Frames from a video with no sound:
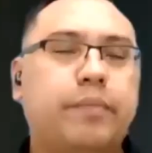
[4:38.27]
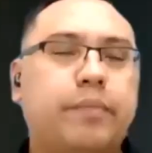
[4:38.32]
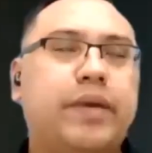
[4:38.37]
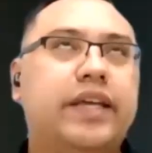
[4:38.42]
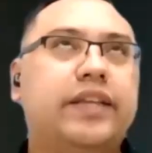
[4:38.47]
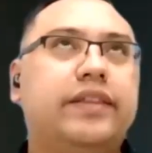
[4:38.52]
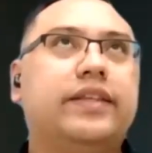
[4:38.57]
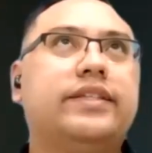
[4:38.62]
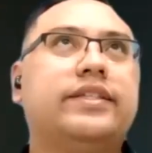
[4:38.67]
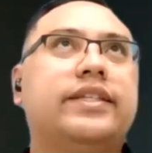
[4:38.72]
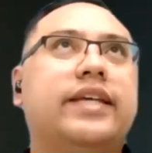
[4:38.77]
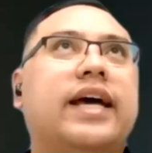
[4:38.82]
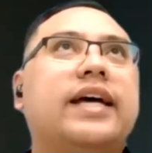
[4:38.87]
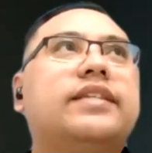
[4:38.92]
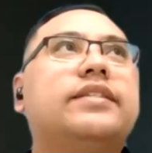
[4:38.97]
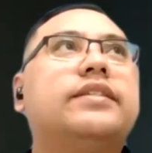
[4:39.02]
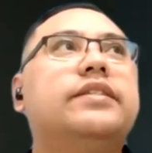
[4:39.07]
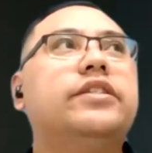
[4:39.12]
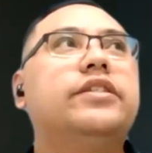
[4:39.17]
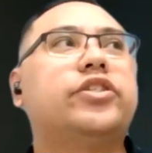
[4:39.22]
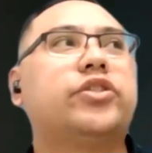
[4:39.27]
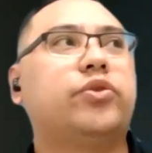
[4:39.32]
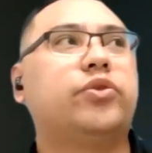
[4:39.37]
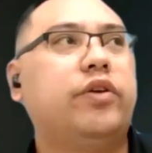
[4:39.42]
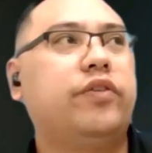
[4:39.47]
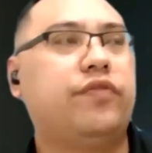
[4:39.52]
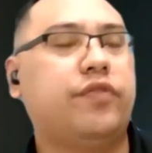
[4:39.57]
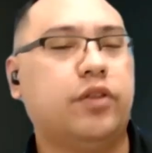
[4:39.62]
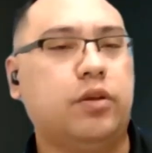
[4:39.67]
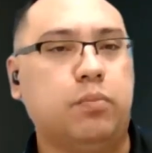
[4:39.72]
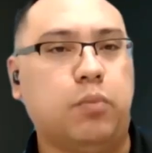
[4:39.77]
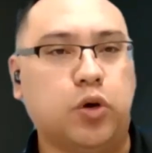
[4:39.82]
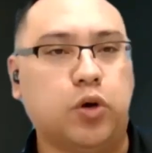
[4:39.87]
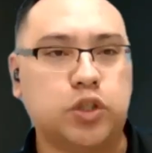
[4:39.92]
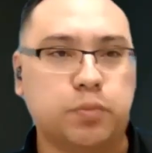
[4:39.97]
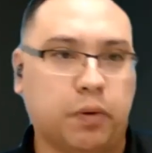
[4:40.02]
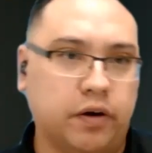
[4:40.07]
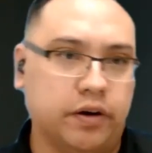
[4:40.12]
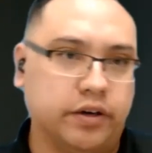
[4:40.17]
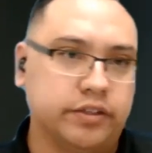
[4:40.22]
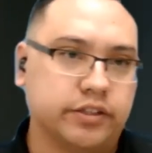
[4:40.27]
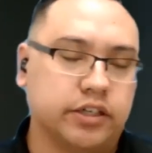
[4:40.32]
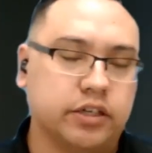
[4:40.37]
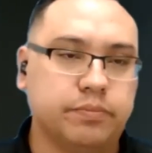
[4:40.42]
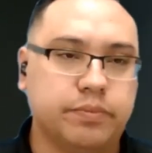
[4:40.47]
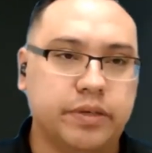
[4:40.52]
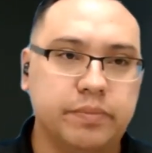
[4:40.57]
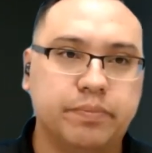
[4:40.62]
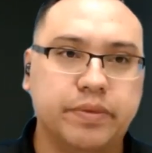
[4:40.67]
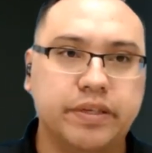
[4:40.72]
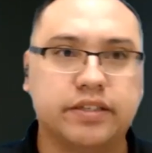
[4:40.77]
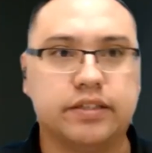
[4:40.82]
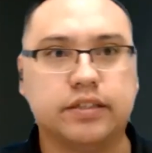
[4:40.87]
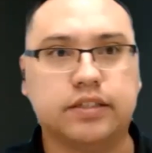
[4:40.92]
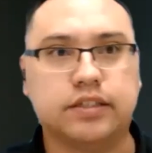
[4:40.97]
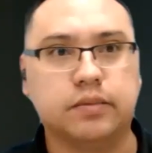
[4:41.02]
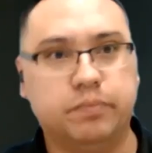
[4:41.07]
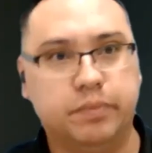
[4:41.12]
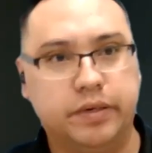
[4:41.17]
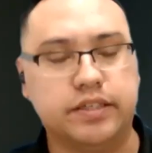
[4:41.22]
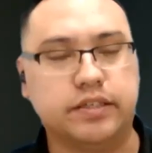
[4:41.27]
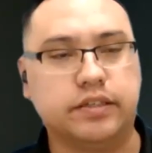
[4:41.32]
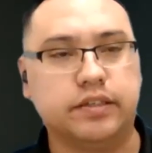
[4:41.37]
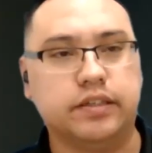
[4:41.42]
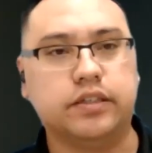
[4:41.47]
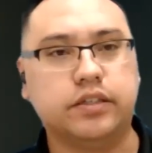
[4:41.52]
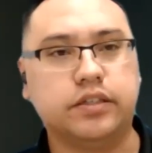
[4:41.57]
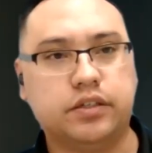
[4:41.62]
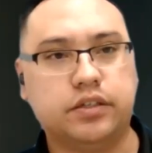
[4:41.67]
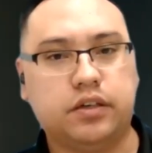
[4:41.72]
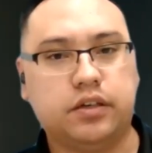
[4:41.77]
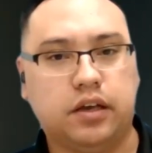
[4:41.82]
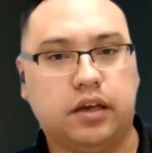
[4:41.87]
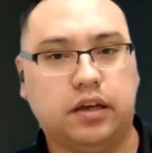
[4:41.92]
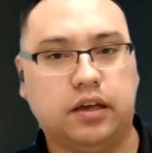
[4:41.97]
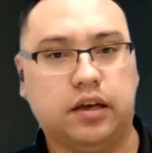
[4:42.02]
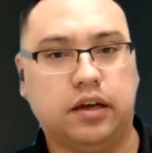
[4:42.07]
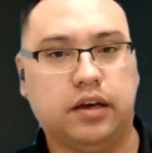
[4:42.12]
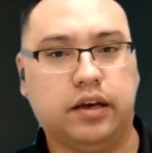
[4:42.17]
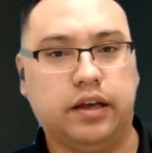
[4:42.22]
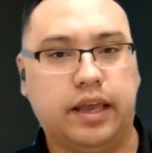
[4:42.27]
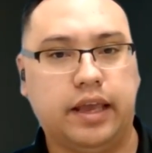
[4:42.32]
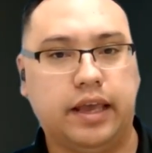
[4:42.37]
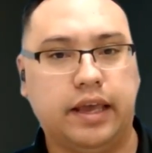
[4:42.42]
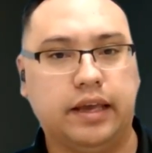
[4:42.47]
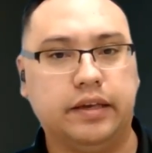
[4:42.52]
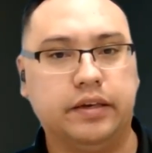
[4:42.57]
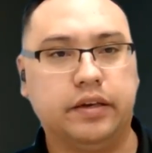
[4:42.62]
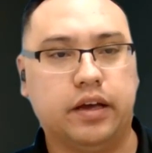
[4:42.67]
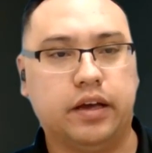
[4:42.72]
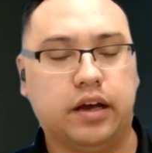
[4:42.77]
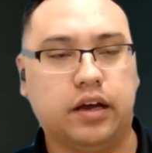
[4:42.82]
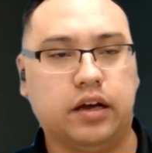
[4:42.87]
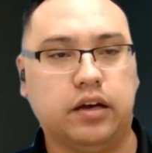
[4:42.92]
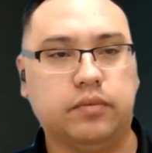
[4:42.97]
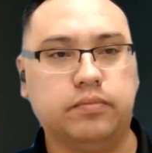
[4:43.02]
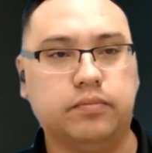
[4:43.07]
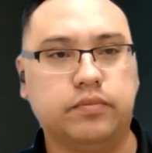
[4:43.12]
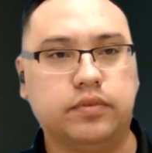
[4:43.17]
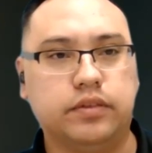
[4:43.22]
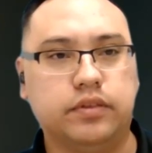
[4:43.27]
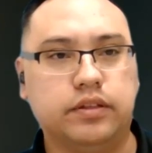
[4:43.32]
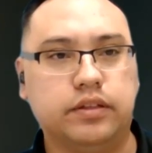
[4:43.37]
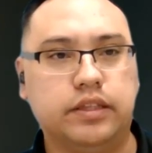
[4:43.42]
I mean, the SaaS industry for the most part is going to be business to business, uh, and um,